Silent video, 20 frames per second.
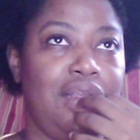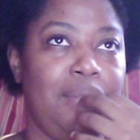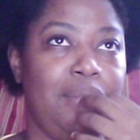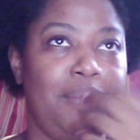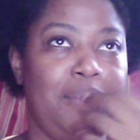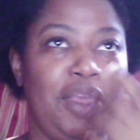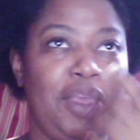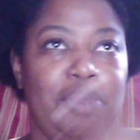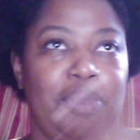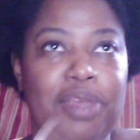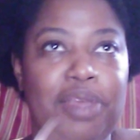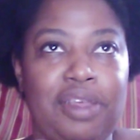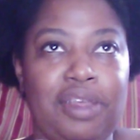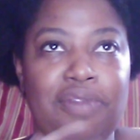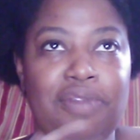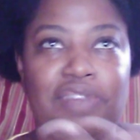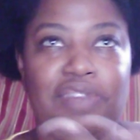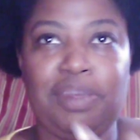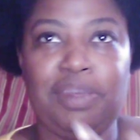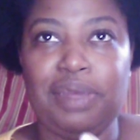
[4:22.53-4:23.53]
male male
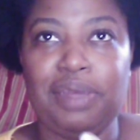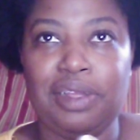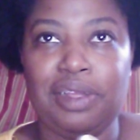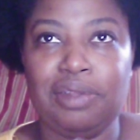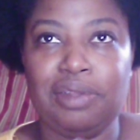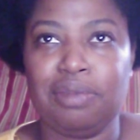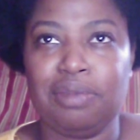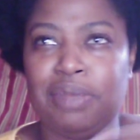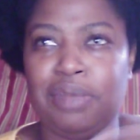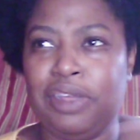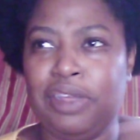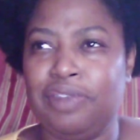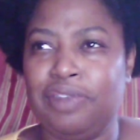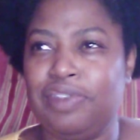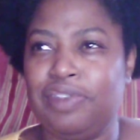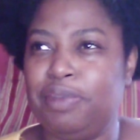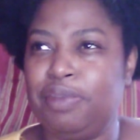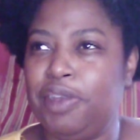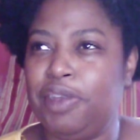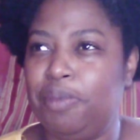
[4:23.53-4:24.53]
female, or male
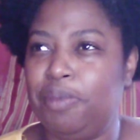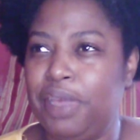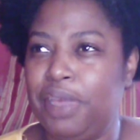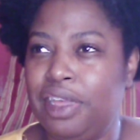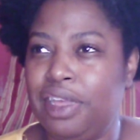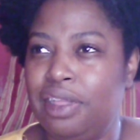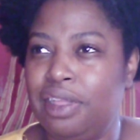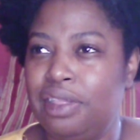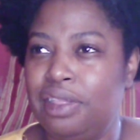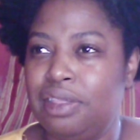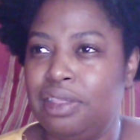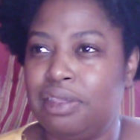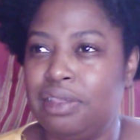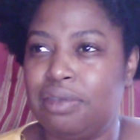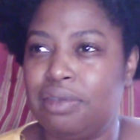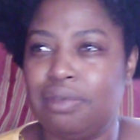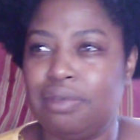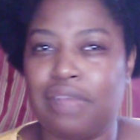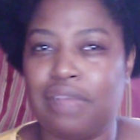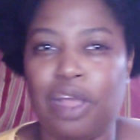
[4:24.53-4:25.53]
female male,
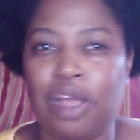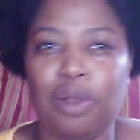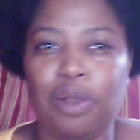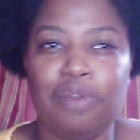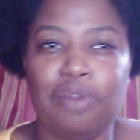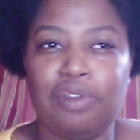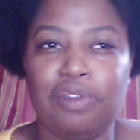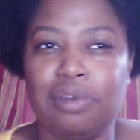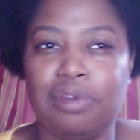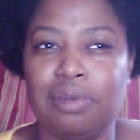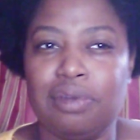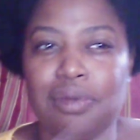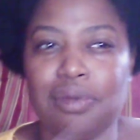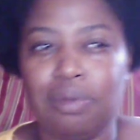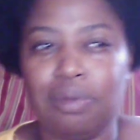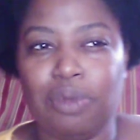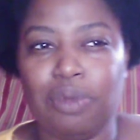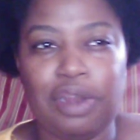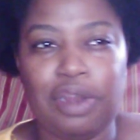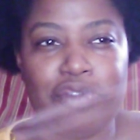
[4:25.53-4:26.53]
or however,
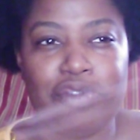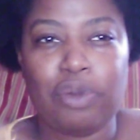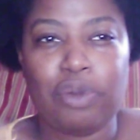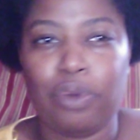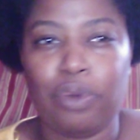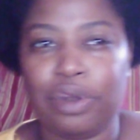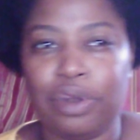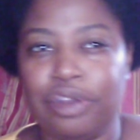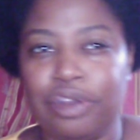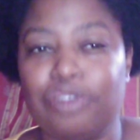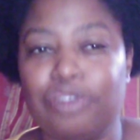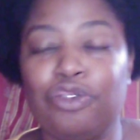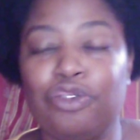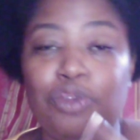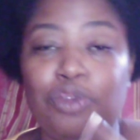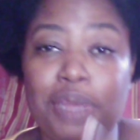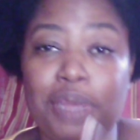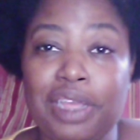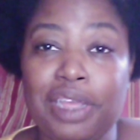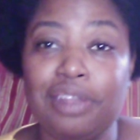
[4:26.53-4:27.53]
whatever order. 2
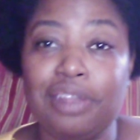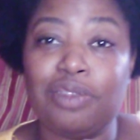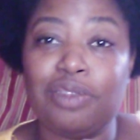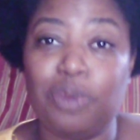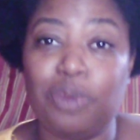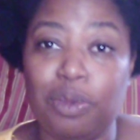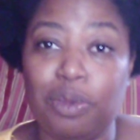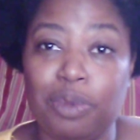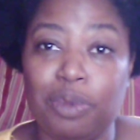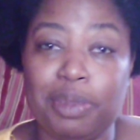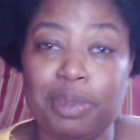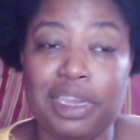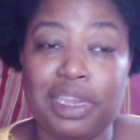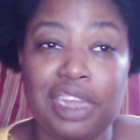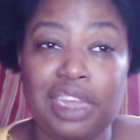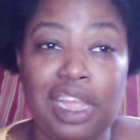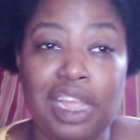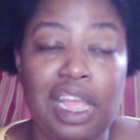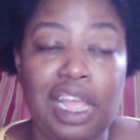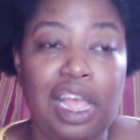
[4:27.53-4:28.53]
males and 1 woman,
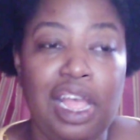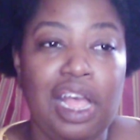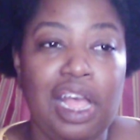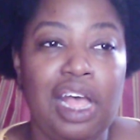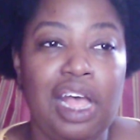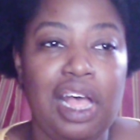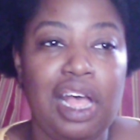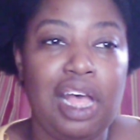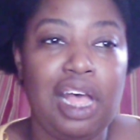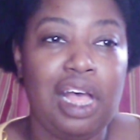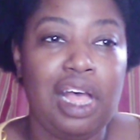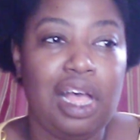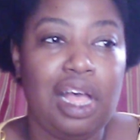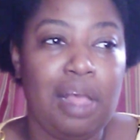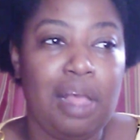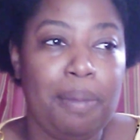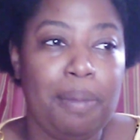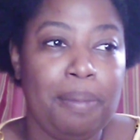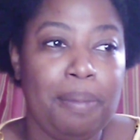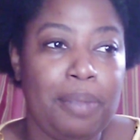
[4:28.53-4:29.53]

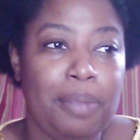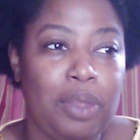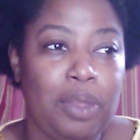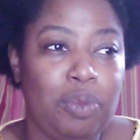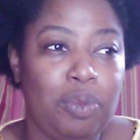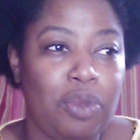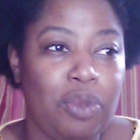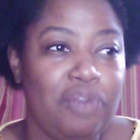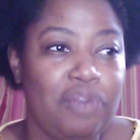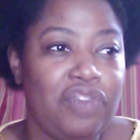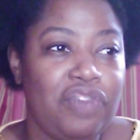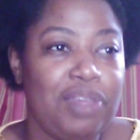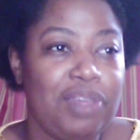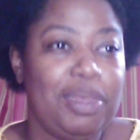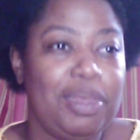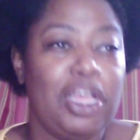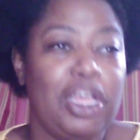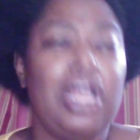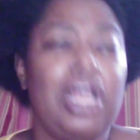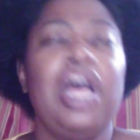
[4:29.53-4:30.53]
and 1
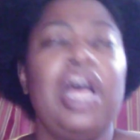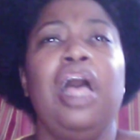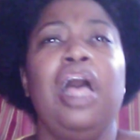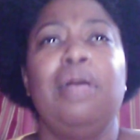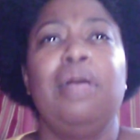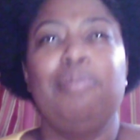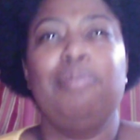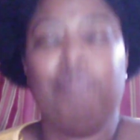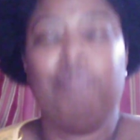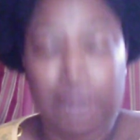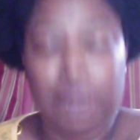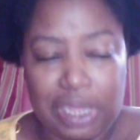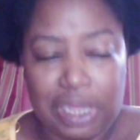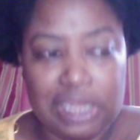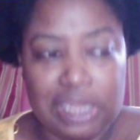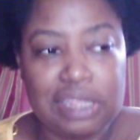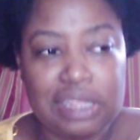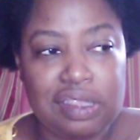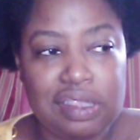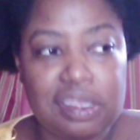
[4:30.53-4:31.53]
female.
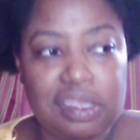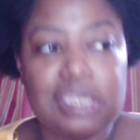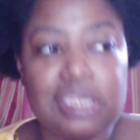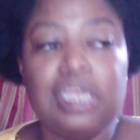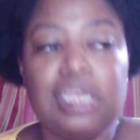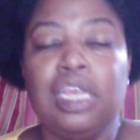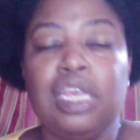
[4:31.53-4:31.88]
But